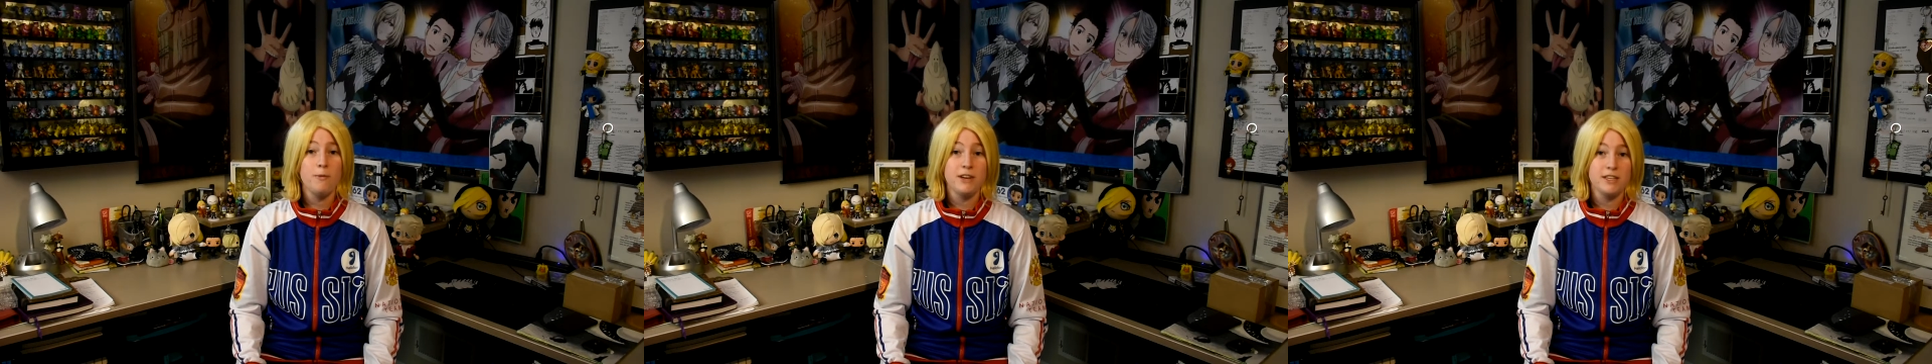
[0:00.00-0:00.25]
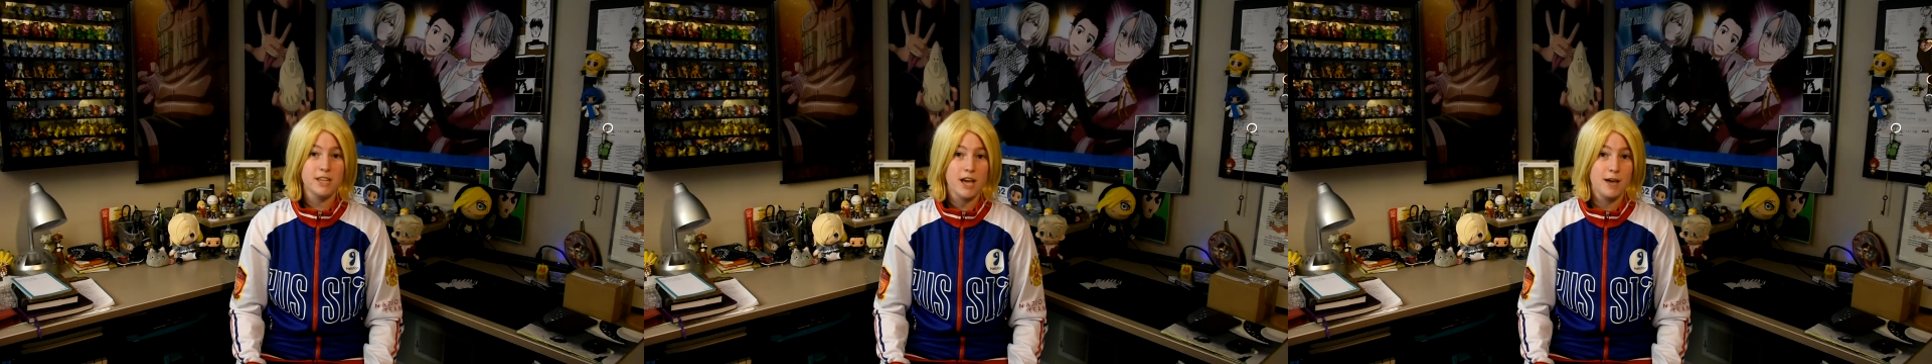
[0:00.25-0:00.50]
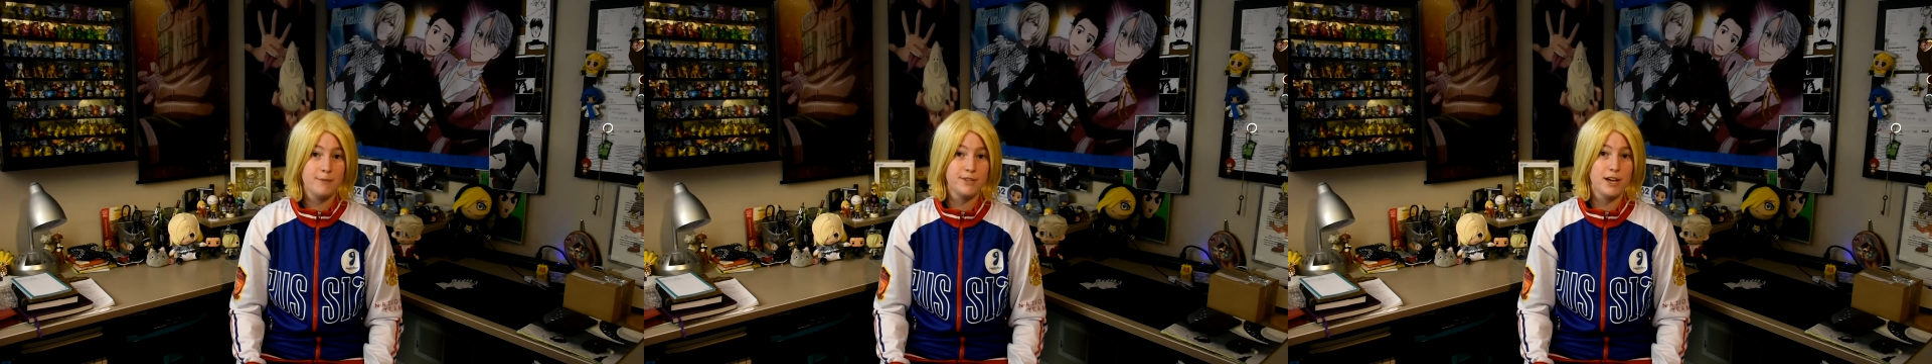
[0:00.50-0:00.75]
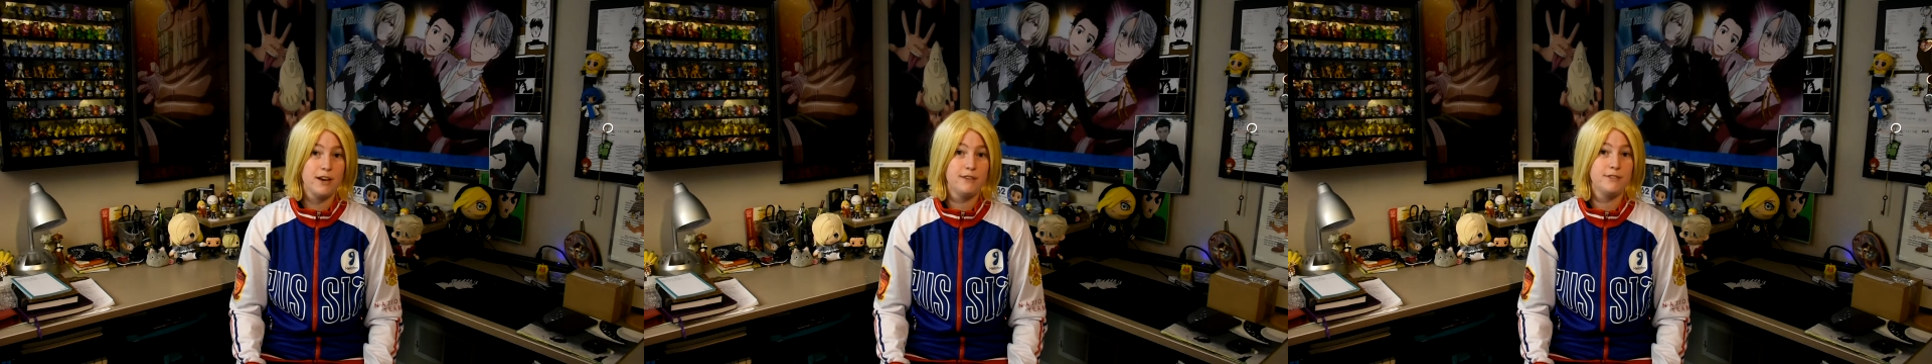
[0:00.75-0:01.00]
many times
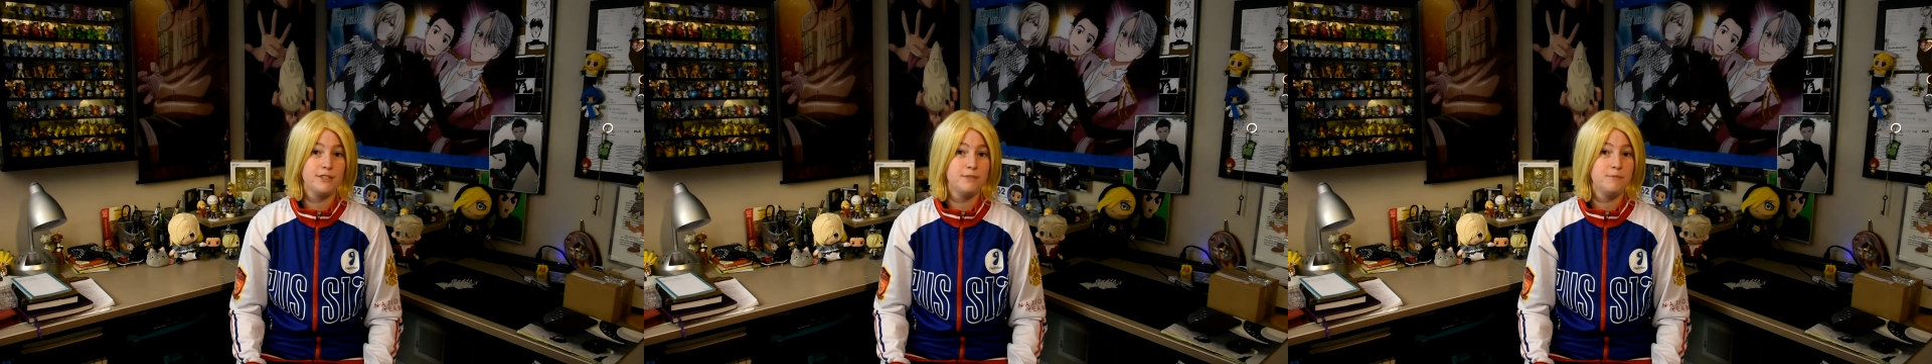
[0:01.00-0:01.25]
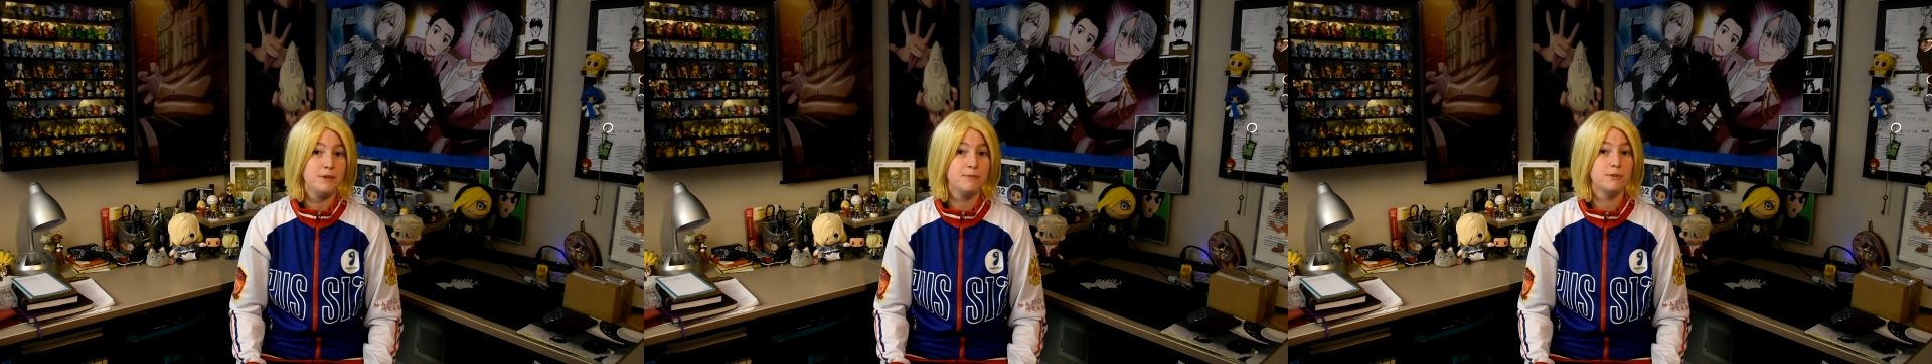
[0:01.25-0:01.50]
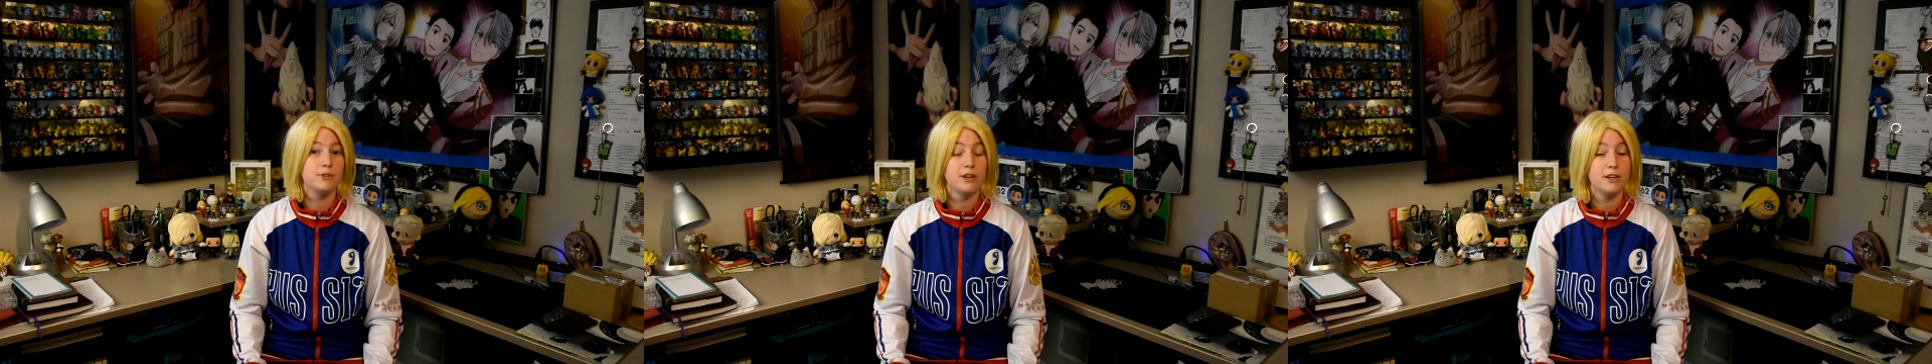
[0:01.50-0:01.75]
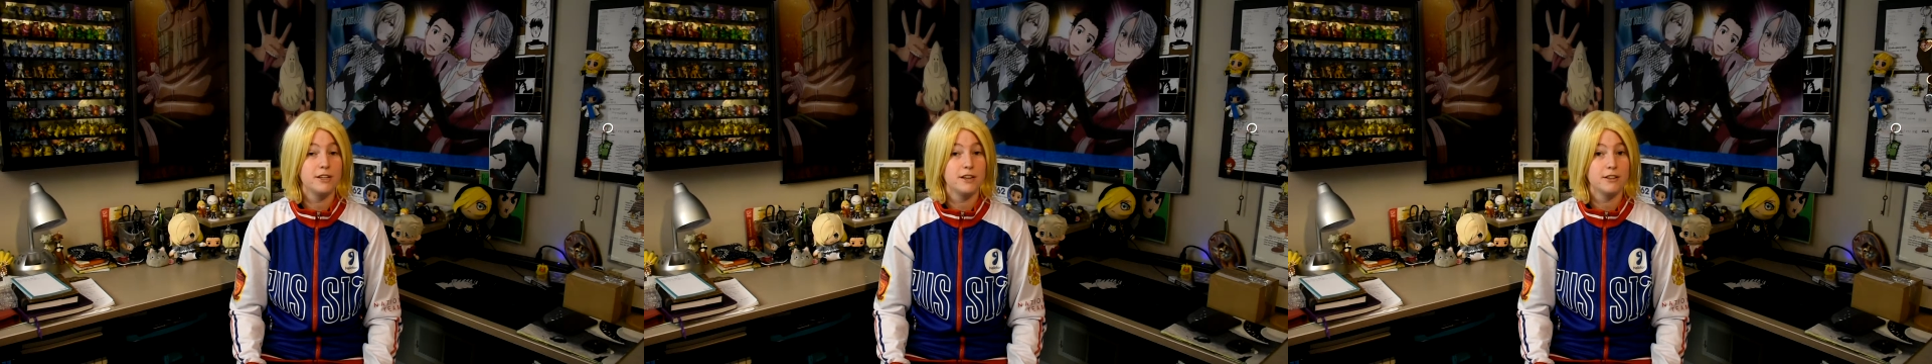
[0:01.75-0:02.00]
I have seen people
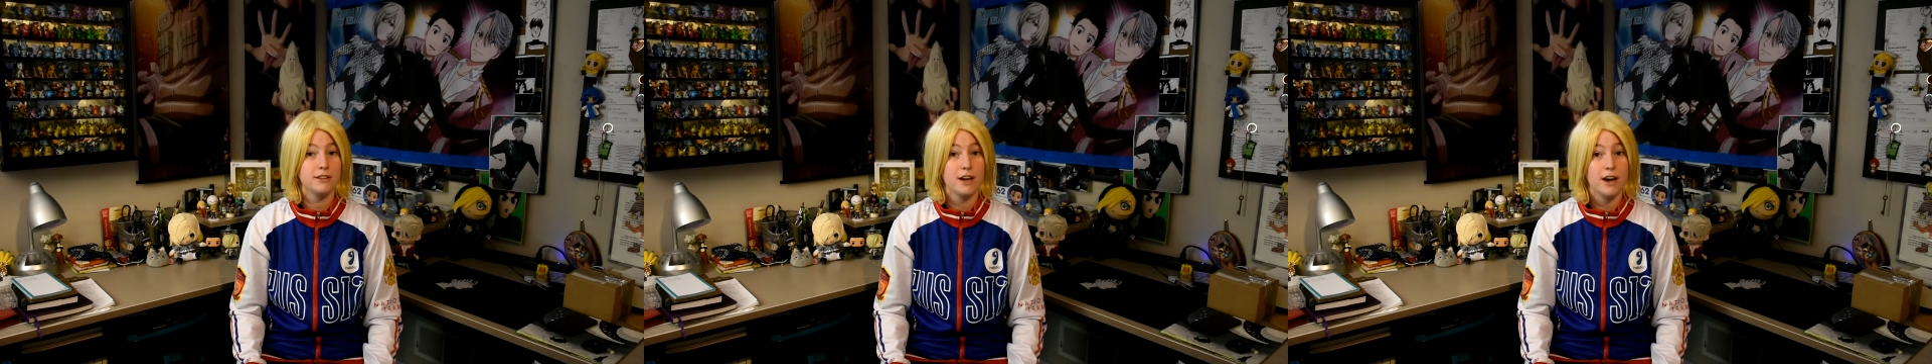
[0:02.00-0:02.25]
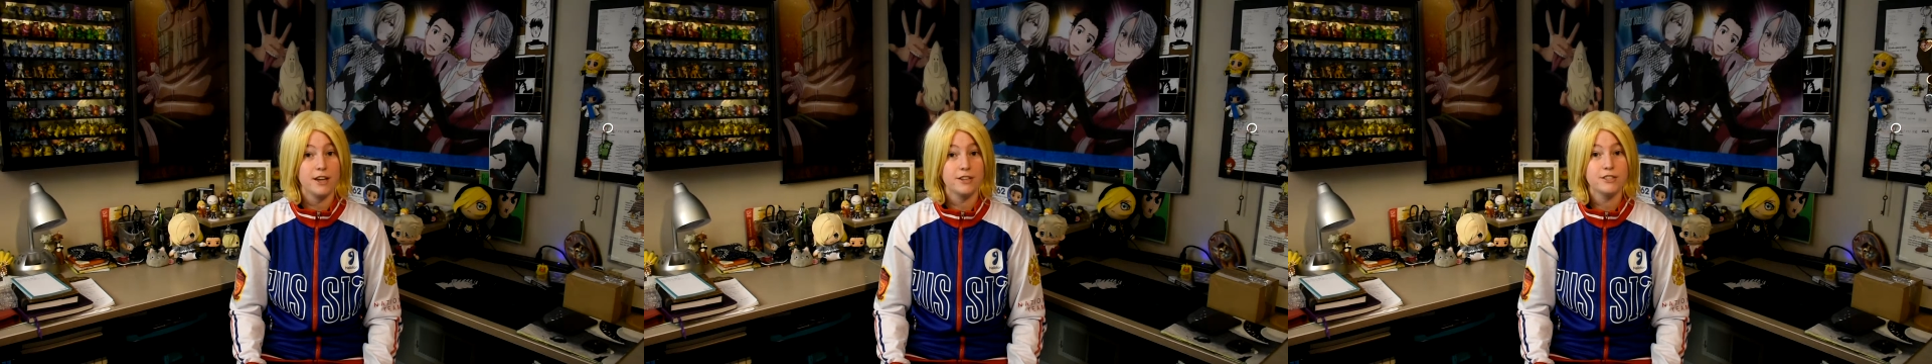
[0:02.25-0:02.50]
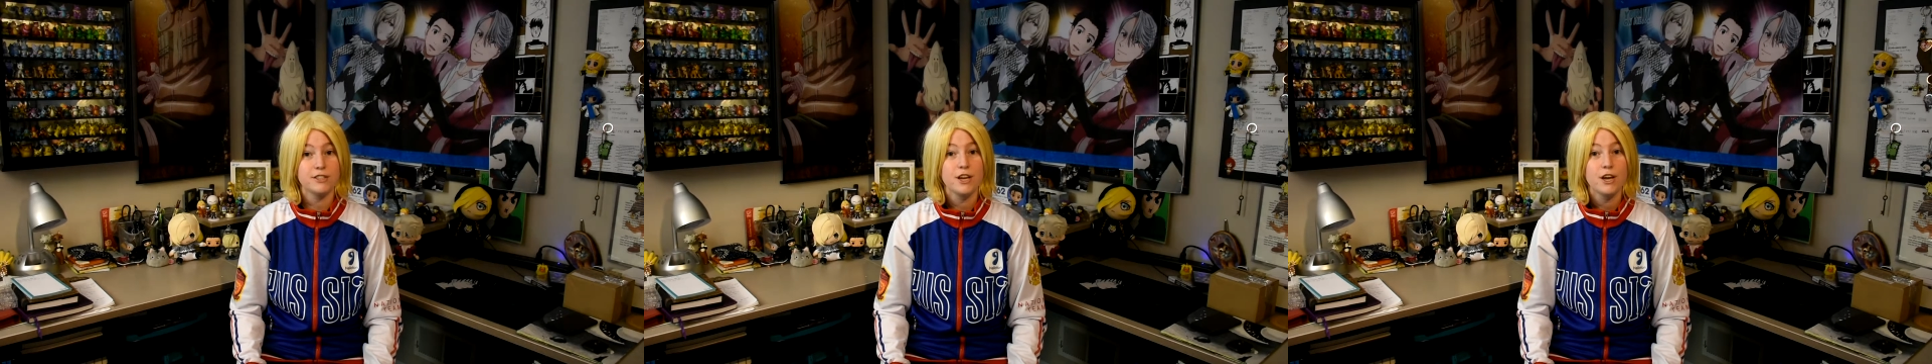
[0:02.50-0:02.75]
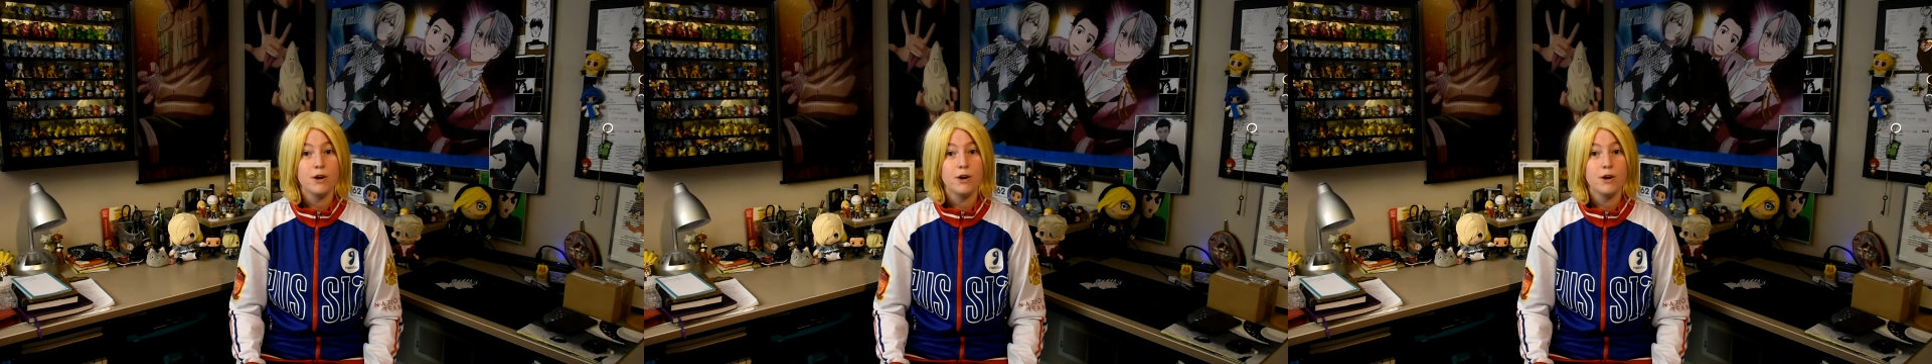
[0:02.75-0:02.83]
try to get on the ice